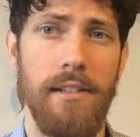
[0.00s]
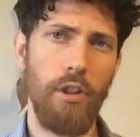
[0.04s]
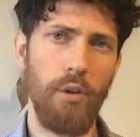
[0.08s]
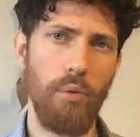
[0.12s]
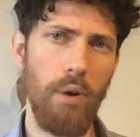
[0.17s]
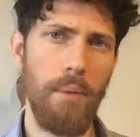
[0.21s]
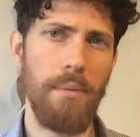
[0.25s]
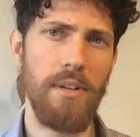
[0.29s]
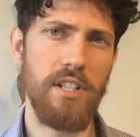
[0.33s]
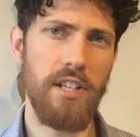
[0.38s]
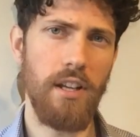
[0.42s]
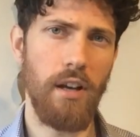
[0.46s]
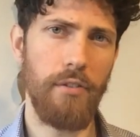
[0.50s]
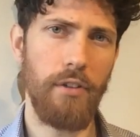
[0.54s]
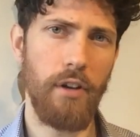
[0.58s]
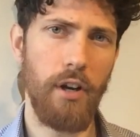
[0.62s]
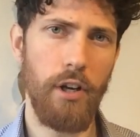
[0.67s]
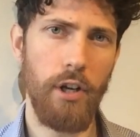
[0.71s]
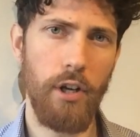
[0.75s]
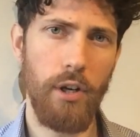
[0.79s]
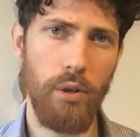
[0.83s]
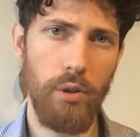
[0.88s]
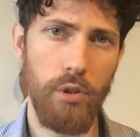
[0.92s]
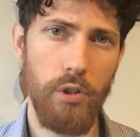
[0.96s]
The Women's Health
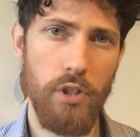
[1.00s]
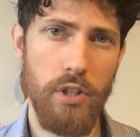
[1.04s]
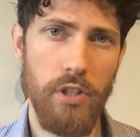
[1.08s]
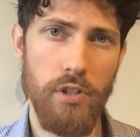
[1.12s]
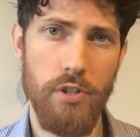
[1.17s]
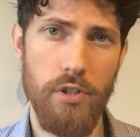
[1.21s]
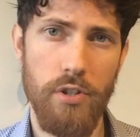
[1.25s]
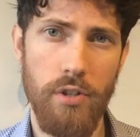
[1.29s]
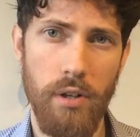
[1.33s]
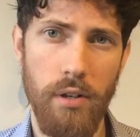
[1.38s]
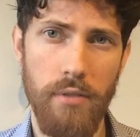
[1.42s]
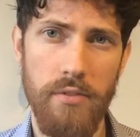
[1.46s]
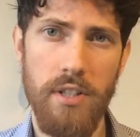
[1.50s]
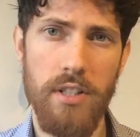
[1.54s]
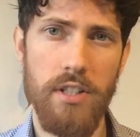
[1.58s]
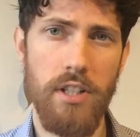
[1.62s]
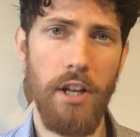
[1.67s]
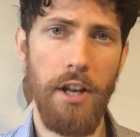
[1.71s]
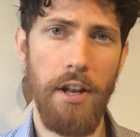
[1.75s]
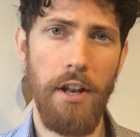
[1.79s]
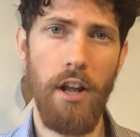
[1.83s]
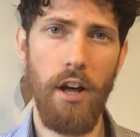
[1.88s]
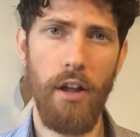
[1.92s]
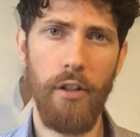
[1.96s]
article just serves
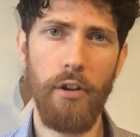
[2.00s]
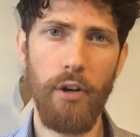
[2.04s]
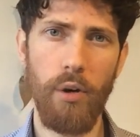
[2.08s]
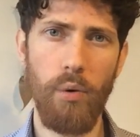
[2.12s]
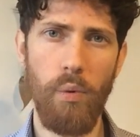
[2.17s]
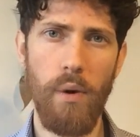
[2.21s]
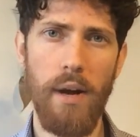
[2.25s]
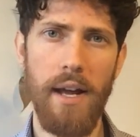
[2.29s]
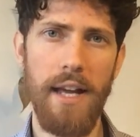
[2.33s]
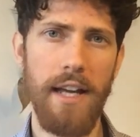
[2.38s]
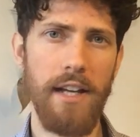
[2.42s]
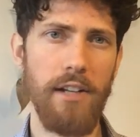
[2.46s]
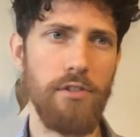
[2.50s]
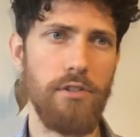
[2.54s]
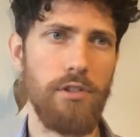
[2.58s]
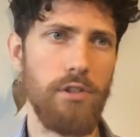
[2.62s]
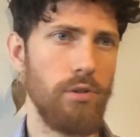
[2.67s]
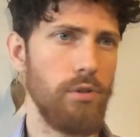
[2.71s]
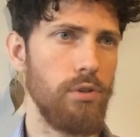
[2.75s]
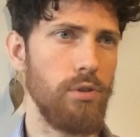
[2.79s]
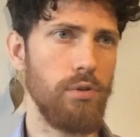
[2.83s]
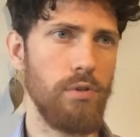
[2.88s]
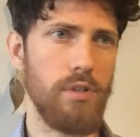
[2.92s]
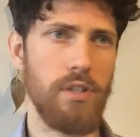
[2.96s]
as another way
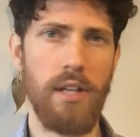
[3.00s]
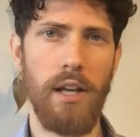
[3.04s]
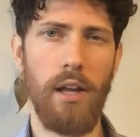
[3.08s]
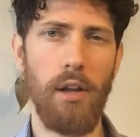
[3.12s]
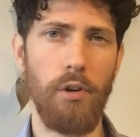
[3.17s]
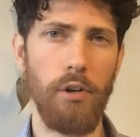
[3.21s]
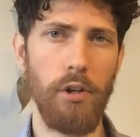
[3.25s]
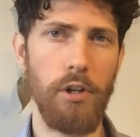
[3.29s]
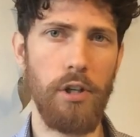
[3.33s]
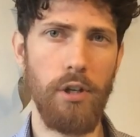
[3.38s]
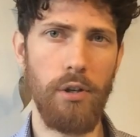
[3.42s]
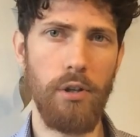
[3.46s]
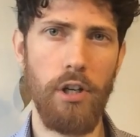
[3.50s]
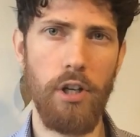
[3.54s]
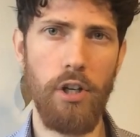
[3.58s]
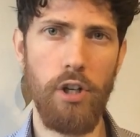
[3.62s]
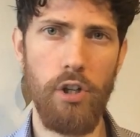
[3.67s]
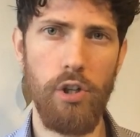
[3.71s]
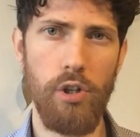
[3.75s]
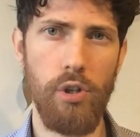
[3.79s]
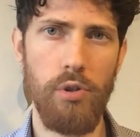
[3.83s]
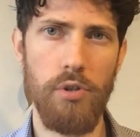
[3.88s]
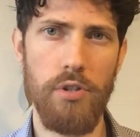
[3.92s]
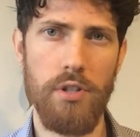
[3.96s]
to tell good
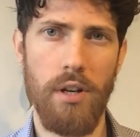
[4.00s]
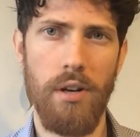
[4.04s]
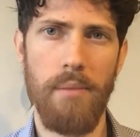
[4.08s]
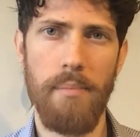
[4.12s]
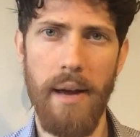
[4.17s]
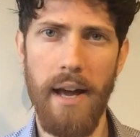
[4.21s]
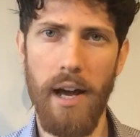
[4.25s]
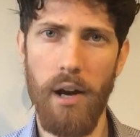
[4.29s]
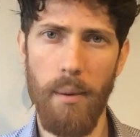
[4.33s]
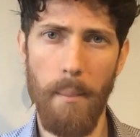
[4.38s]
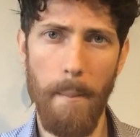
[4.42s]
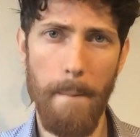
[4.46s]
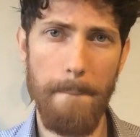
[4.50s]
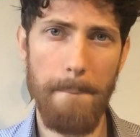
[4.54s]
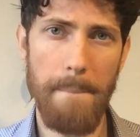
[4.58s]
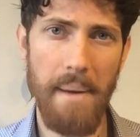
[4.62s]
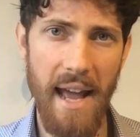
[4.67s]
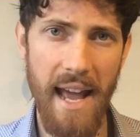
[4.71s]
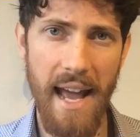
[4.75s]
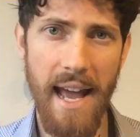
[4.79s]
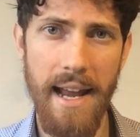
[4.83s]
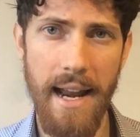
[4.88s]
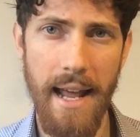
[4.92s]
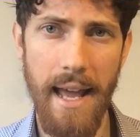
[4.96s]
news about
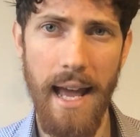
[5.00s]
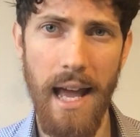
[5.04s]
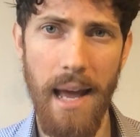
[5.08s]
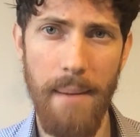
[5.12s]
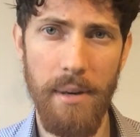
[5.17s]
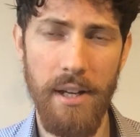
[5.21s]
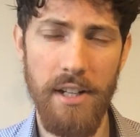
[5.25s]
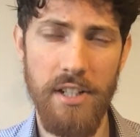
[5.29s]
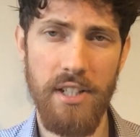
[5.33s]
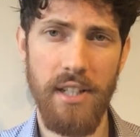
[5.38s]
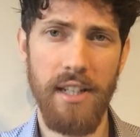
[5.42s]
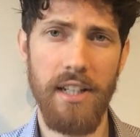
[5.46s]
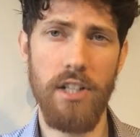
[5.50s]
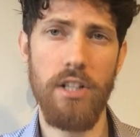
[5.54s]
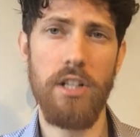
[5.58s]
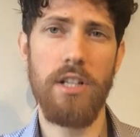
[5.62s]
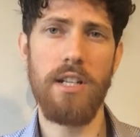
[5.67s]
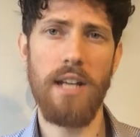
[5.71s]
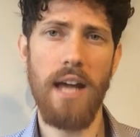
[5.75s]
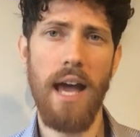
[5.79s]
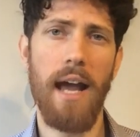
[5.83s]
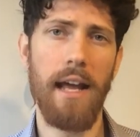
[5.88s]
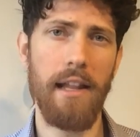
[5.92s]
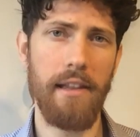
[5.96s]
bad habits,
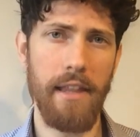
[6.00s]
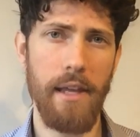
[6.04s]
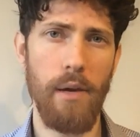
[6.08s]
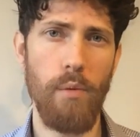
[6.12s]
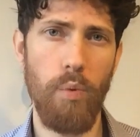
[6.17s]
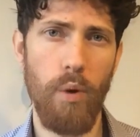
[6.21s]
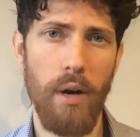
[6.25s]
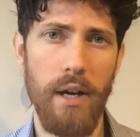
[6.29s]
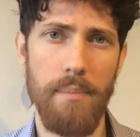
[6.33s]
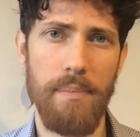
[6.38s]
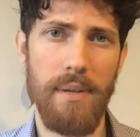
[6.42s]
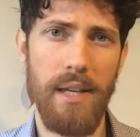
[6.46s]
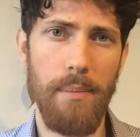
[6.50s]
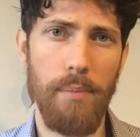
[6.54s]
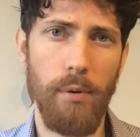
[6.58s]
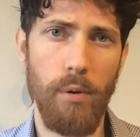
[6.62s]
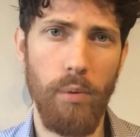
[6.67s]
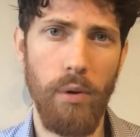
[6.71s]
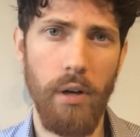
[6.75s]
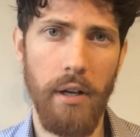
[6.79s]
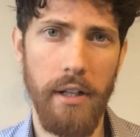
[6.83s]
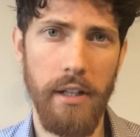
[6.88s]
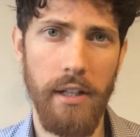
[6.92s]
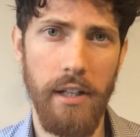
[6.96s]
exactly what
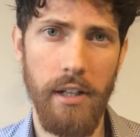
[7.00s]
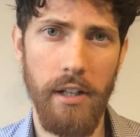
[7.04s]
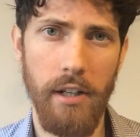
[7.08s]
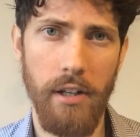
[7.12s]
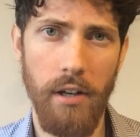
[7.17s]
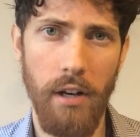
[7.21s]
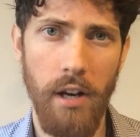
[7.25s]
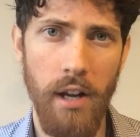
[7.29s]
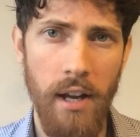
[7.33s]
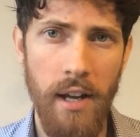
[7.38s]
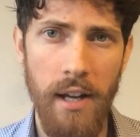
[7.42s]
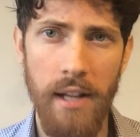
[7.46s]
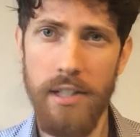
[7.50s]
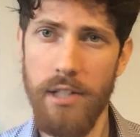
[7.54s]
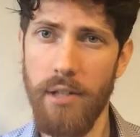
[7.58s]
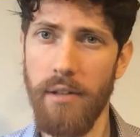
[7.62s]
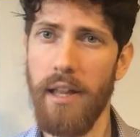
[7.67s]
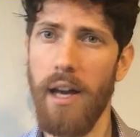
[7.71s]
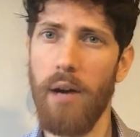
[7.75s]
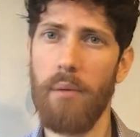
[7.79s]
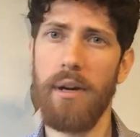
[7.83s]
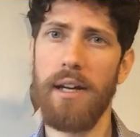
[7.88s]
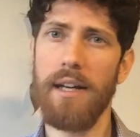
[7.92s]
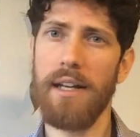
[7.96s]
people want to hear, so
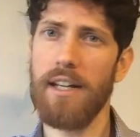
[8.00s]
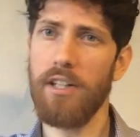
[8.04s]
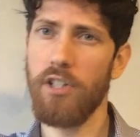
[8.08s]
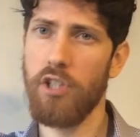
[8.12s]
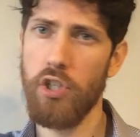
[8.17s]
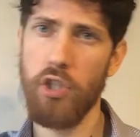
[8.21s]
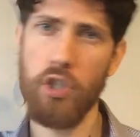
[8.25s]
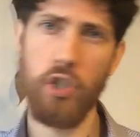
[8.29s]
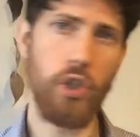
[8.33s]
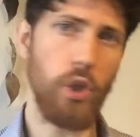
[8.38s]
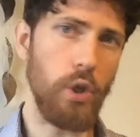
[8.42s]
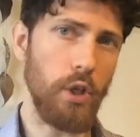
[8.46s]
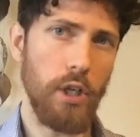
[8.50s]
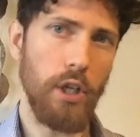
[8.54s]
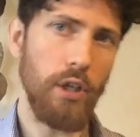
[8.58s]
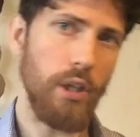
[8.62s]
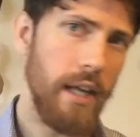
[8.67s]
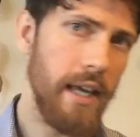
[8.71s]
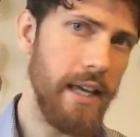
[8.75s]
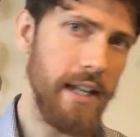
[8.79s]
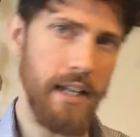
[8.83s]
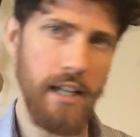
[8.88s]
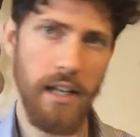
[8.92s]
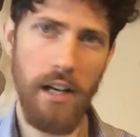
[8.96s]
that way it gets
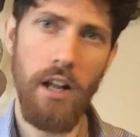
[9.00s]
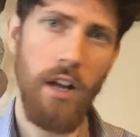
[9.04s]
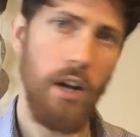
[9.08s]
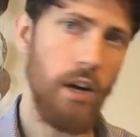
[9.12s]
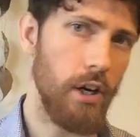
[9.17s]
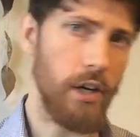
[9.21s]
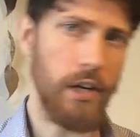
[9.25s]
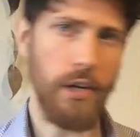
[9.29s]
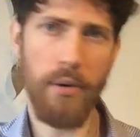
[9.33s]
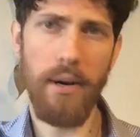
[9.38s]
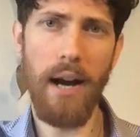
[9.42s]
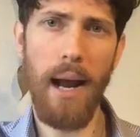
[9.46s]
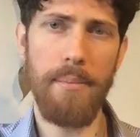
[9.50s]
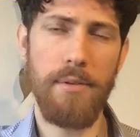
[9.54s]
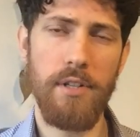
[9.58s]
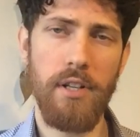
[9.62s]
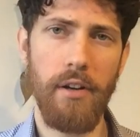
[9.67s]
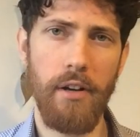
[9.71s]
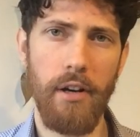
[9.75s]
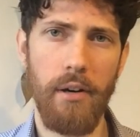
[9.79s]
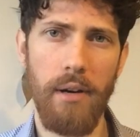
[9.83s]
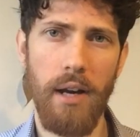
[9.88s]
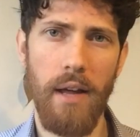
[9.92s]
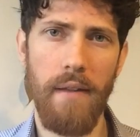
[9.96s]
circulated a crap
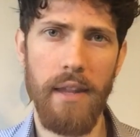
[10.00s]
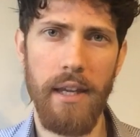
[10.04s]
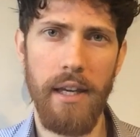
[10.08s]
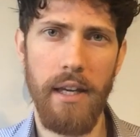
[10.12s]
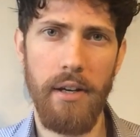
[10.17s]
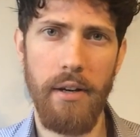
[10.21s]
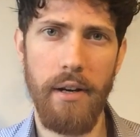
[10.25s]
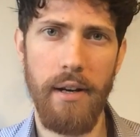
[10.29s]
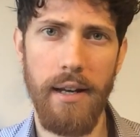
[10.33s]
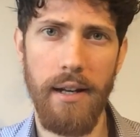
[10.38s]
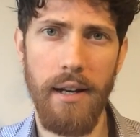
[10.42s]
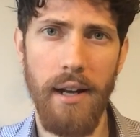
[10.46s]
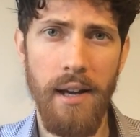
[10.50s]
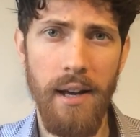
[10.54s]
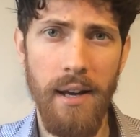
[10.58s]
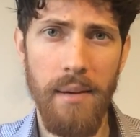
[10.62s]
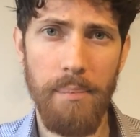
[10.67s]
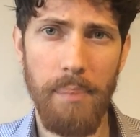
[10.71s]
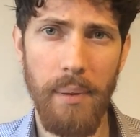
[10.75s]
ton around the internet,